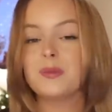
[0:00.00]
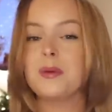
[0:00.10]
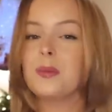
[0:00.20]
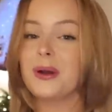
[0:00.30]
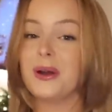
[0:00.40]

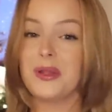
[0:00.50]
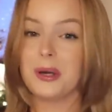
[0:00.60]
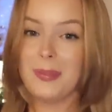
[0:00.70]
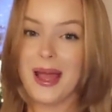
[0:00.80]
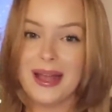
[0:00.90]
People put it on
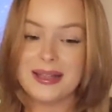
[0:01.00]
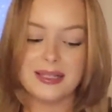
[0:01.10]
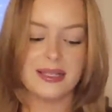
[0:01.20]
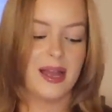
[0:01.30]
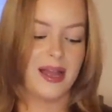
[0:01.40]
their
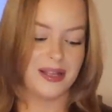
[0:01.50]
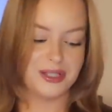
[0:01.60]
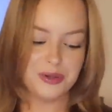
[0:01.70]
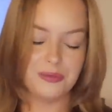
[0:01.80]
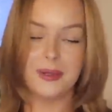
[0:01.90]
pets.
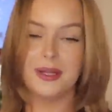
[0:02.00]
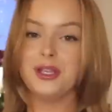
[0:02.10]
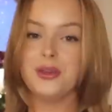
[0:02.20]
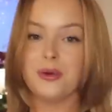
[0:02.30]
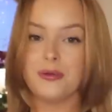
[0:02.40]
It's just a really
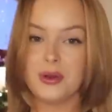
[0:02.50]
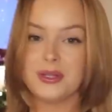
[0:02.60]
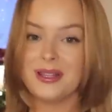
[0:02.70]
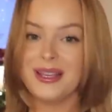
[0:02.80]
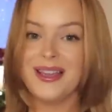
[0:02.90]

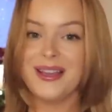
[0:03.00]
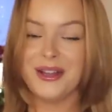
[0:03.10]
universally